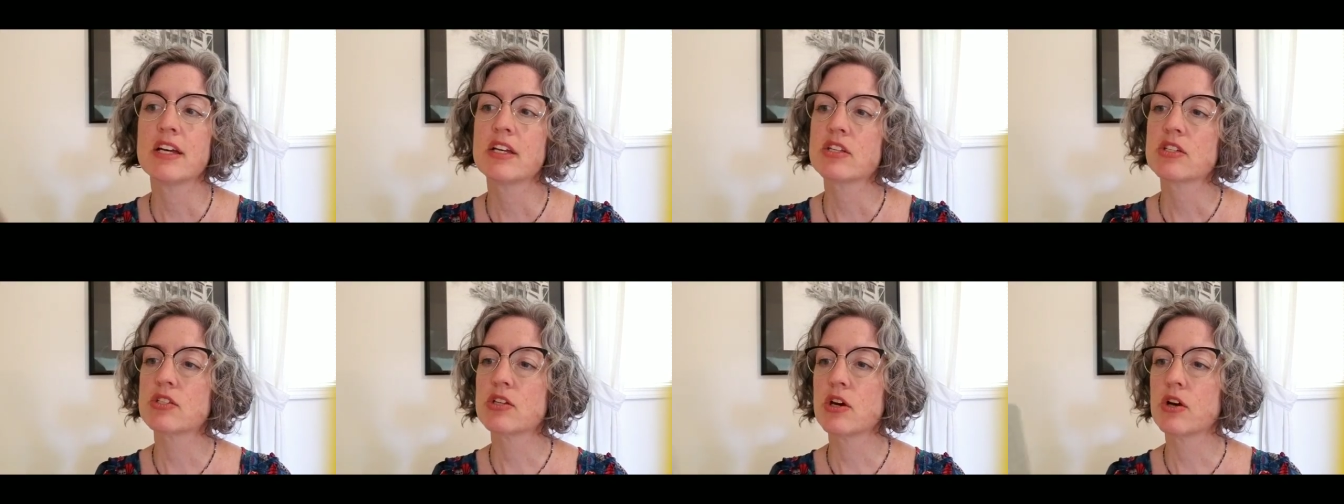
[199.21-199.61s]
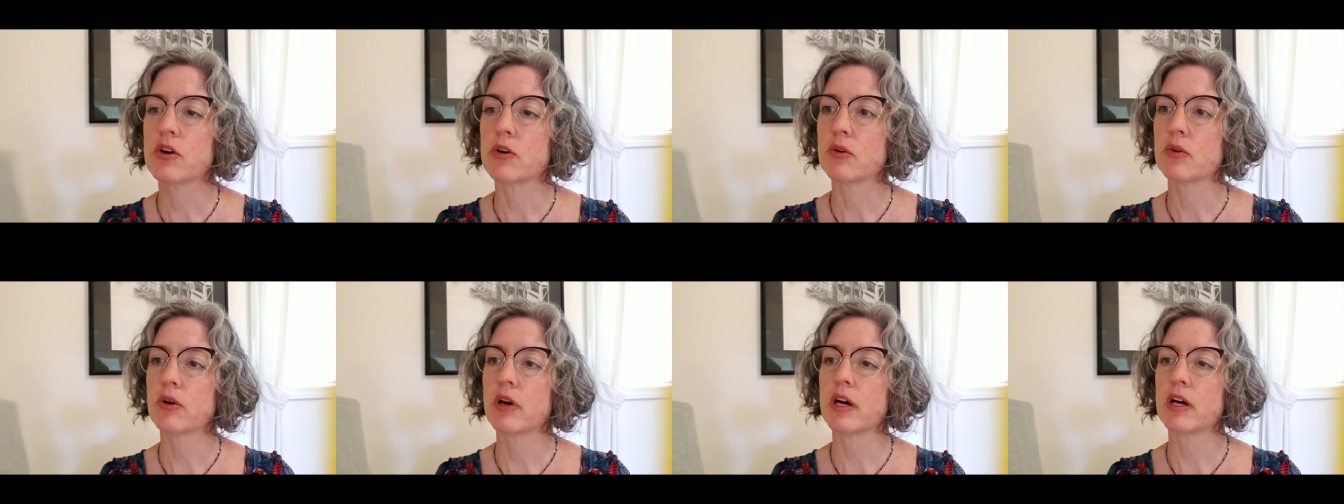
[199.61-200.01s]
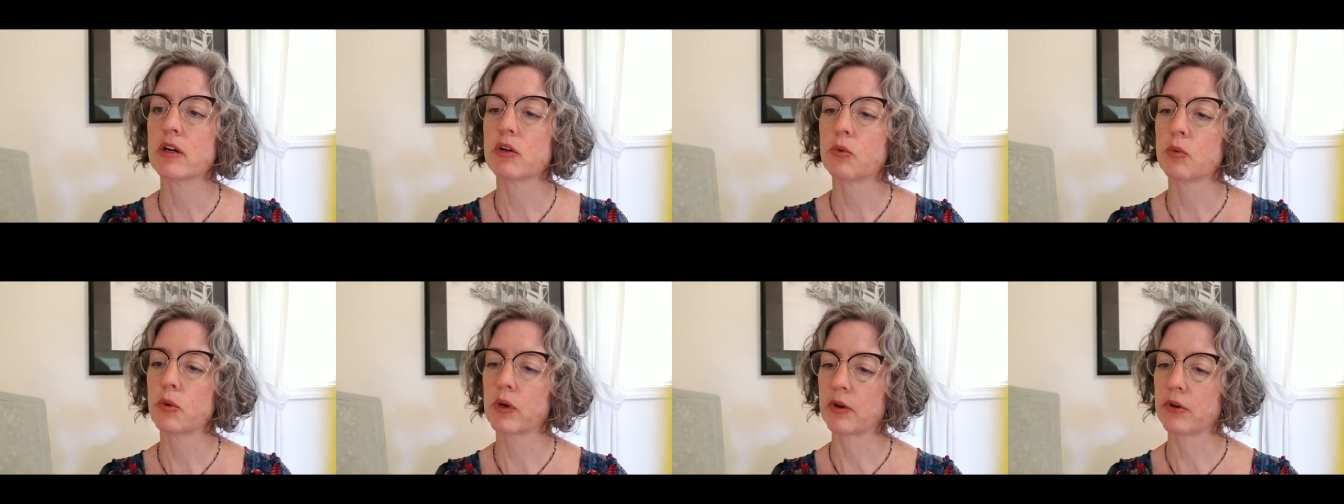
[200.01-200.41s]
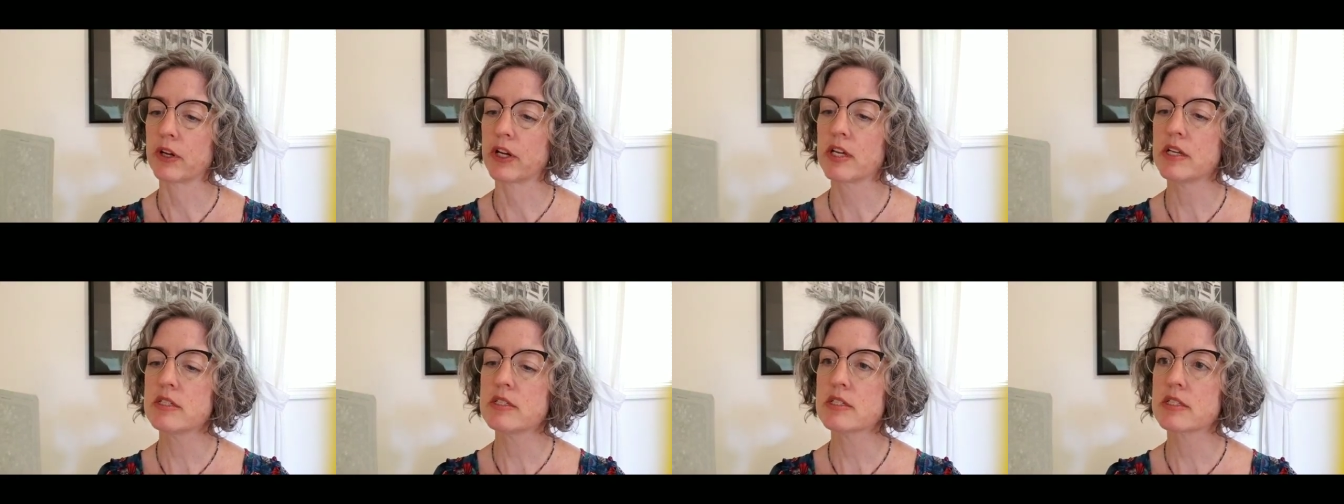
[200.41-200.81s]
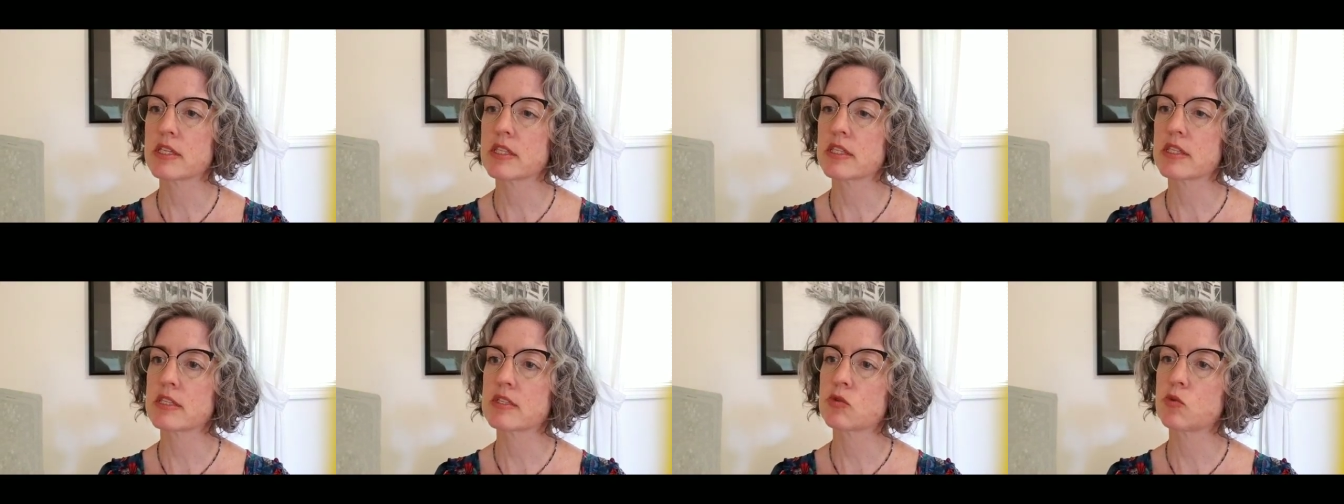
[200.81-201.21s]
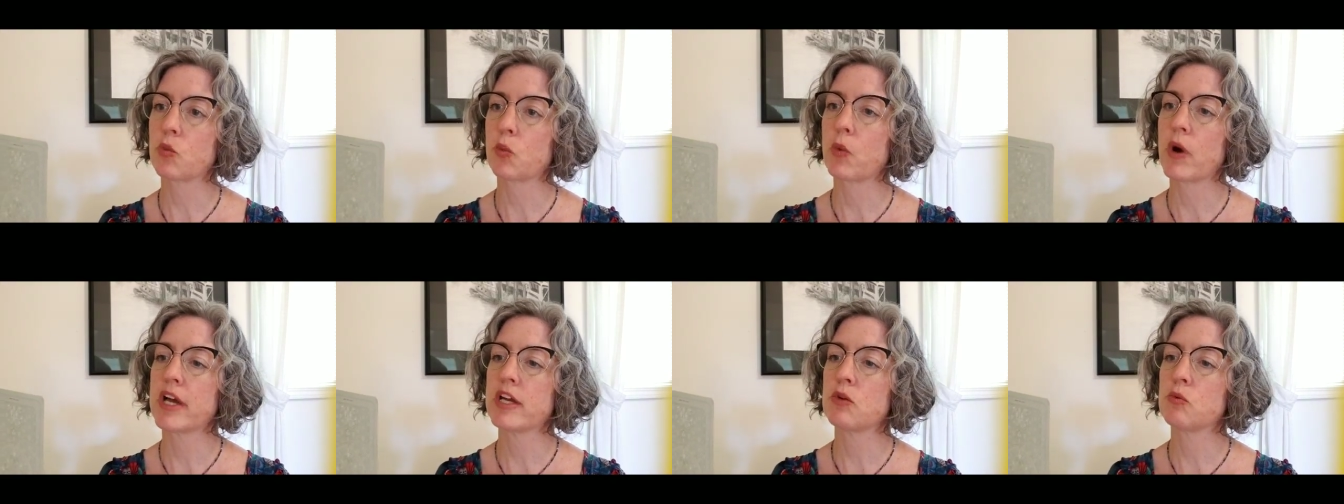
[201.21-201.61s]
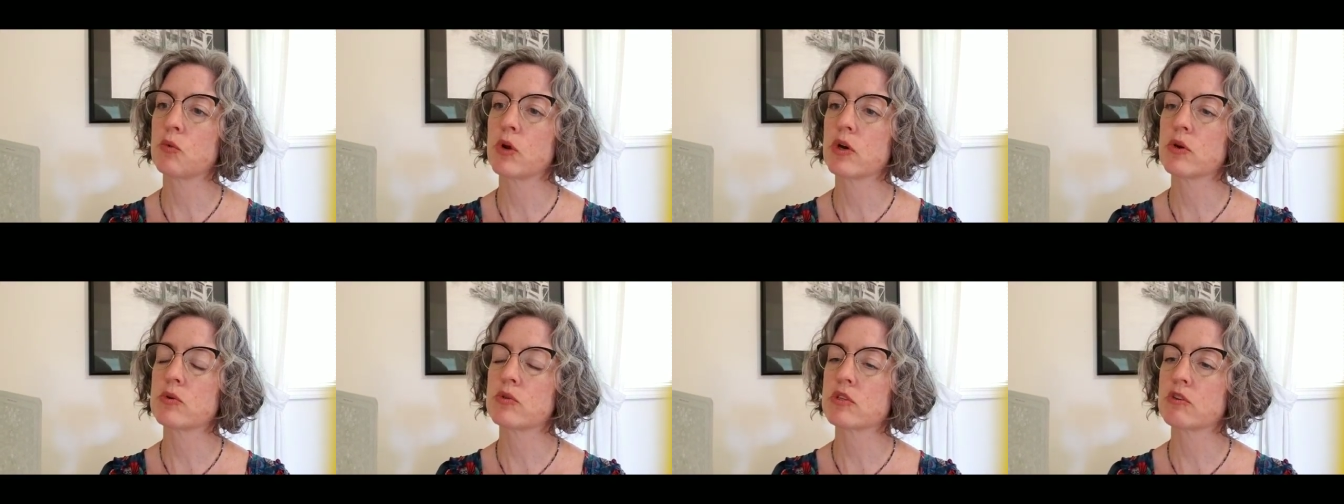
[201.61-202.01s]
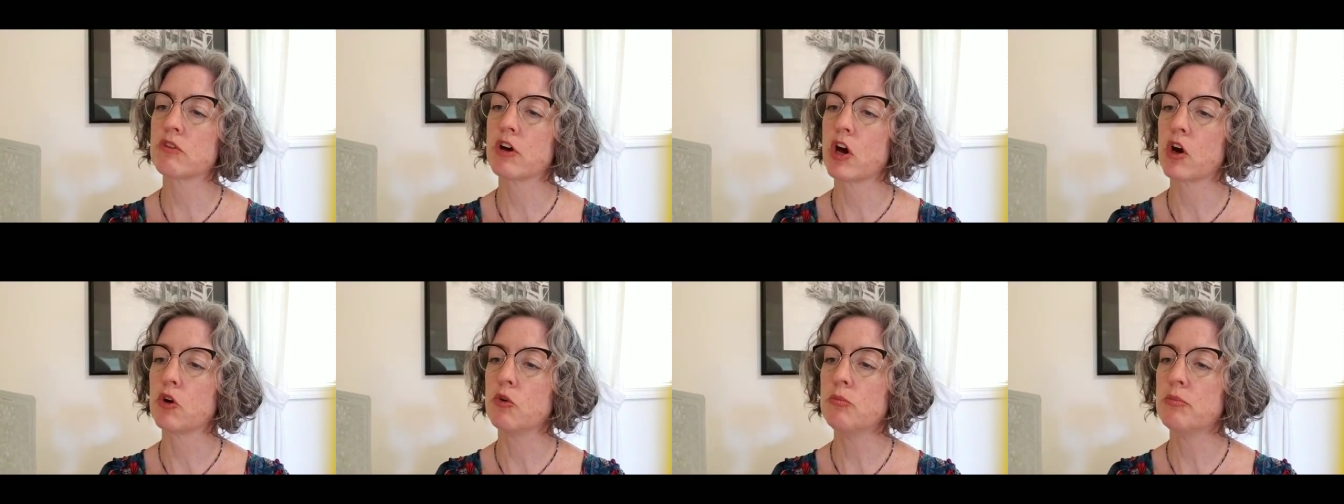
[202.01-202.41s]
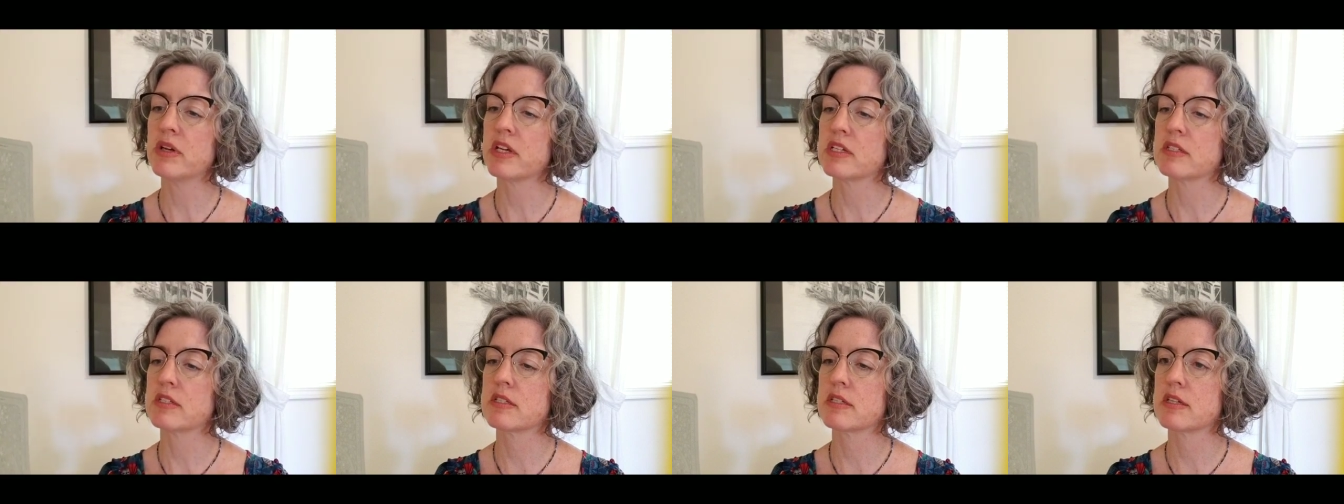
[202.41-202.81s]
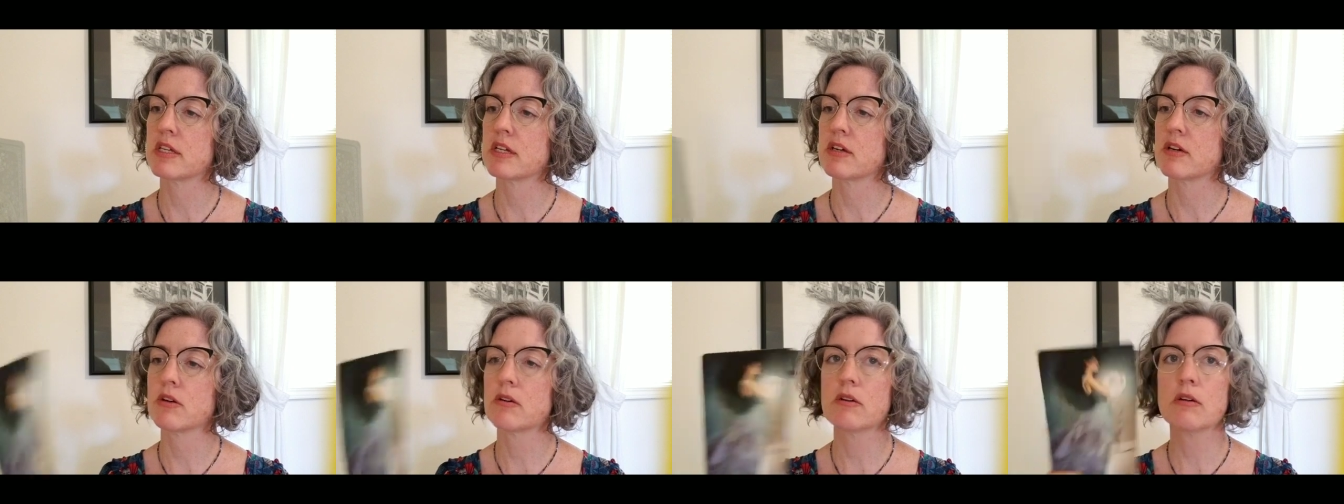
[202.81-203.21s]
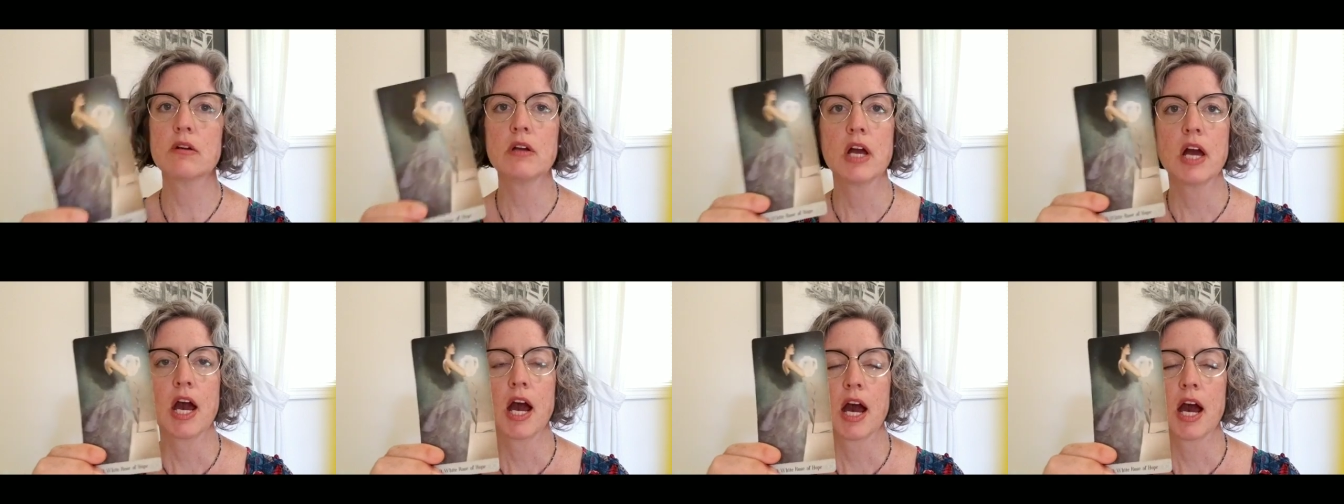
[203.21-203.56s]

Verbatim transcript: so, Aquarius, this white rose of hope is here,